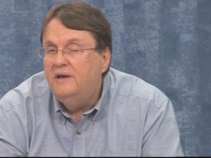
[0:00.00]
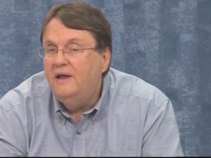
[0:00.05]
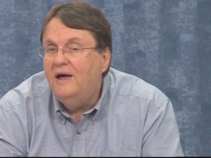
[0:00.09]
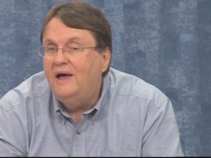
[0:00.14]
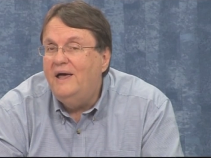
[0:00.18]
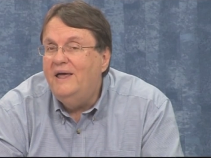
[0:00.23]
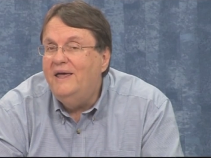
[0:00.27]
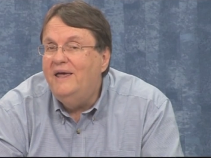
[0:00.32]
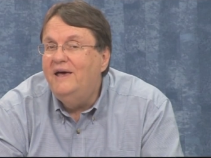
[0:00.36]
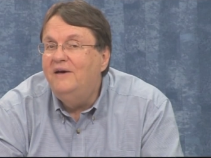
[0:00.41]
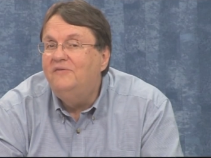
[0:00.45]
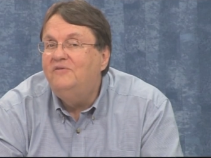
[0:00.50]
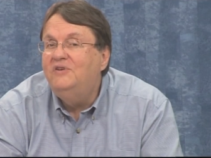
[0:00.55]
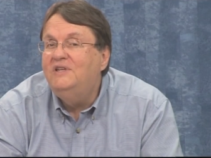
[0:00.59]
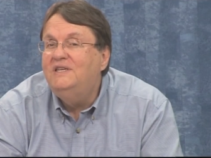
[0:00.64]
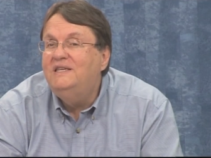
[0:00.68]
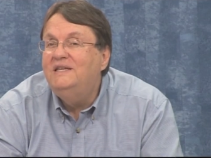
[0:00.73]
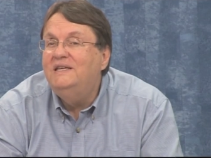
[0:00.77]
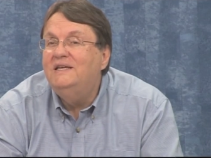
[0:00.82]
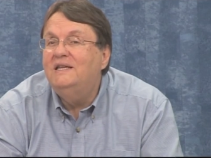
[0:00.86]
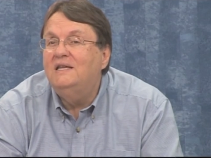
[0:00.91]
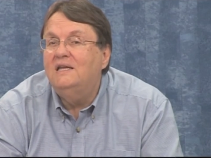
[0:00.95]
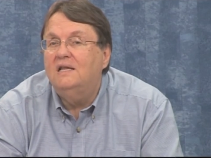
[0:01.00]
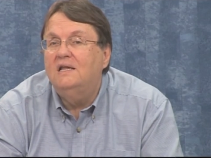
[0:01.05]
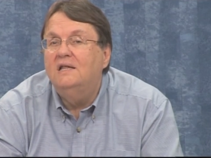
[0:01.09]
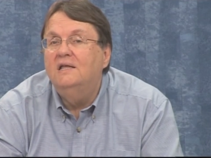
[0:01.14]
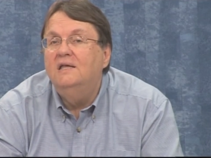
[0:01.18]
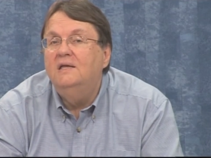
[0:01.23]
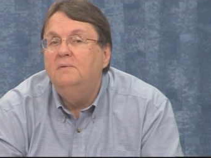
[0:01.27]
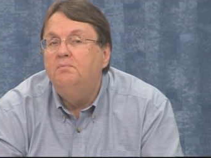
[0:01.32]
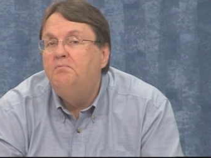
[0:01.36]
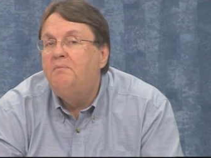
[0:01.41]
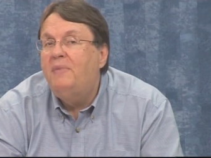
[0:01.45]
Now,
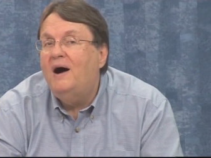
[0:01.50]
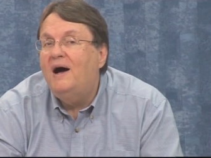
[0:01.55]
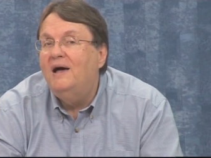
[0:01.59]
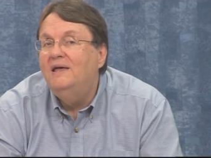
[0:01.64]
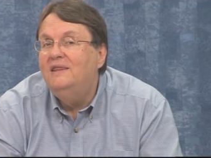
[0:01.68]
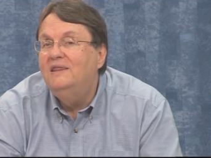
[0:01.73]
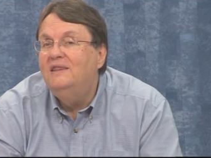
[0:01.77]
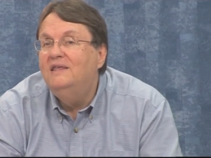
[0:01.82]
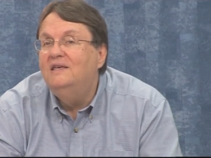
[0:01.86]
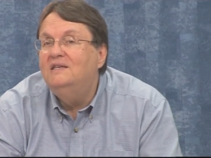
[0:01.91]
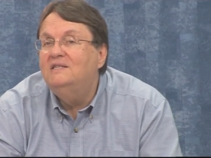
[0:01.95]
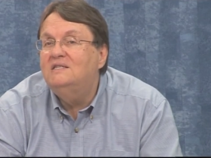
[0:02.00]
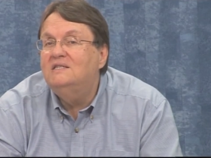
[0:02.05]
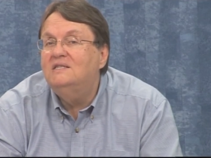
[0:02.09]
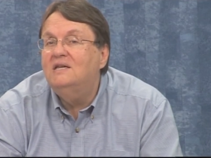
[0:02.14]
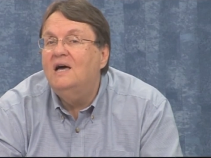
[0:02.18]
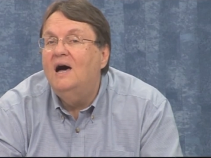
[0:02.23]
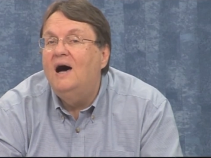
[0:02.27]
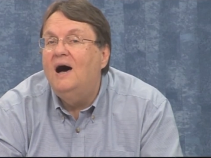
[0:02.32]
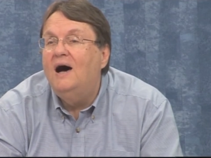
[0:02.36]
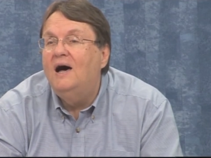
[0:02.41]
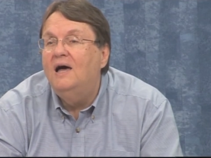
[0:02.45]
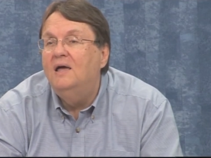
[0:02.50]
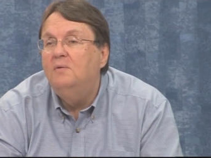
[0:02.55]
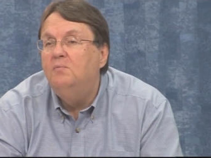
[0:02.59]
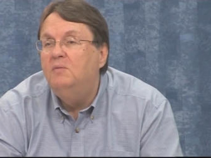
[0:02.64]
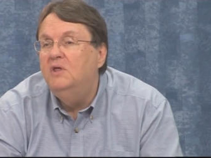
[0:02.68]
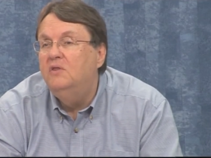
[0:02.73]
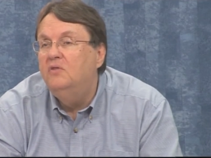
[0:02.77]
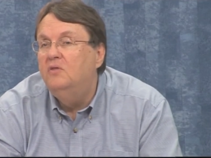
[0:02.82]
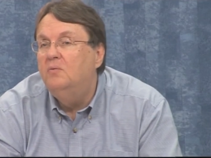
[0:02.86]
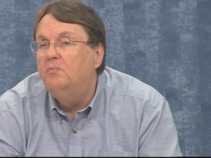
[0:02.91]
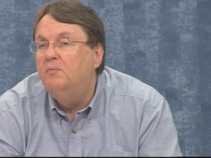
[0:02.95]
evidently, by this
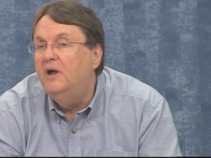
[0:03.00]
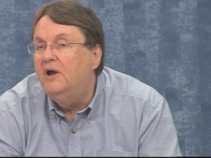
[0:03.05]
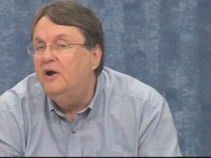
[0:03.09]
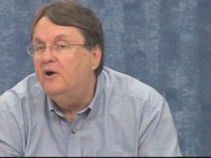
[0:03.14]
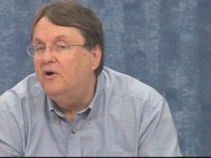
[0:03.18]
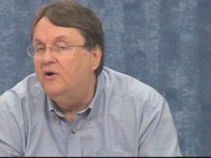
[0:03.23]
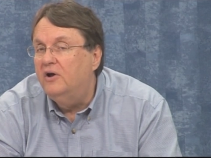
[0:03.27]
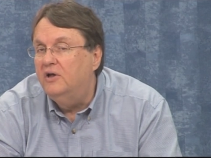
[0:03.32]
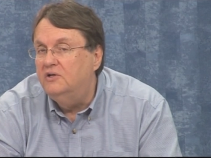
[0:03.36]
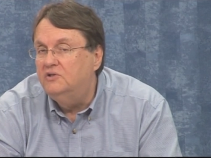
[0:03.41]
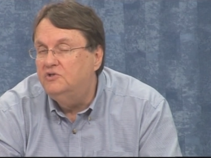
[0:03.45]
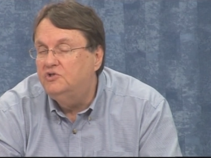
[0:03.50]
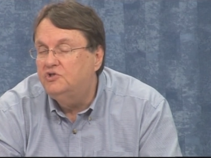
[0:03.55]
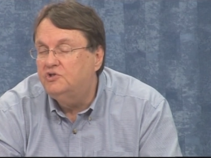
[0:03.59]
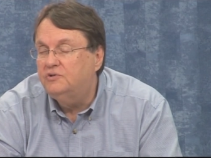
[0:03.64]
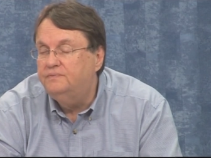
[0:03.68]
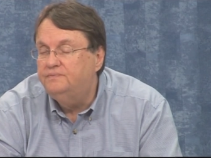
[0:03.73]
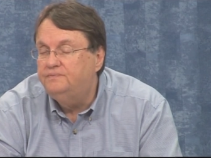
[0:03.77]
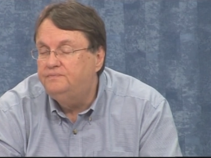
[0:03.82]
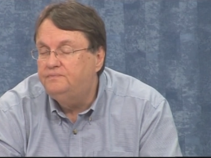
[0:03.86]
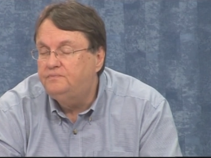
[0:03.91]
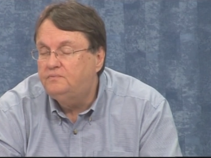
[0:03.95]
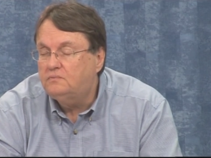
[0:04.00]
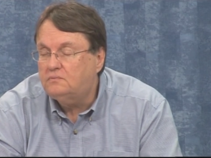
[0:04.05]
time in the marriage,